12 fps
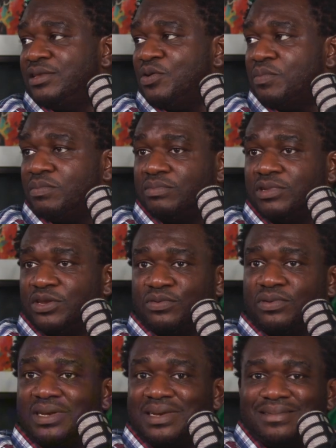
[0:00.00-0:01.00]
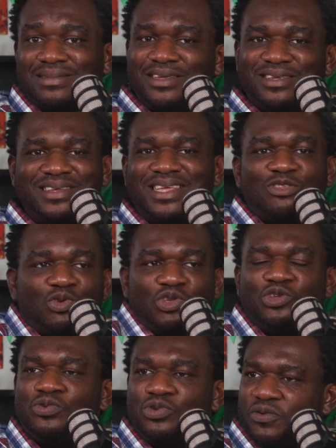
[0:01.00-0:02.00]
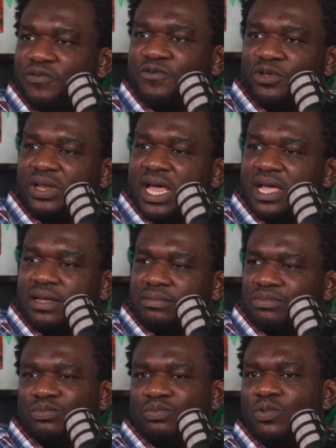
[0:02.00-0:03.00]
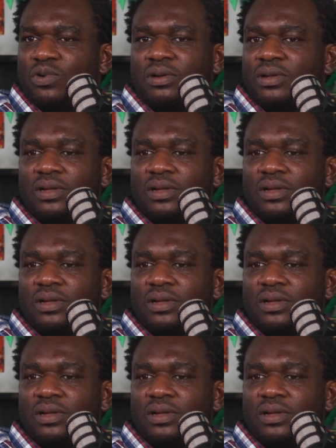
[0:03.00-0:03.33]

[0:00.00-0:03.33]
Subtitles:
your, you know, to you feel like, well.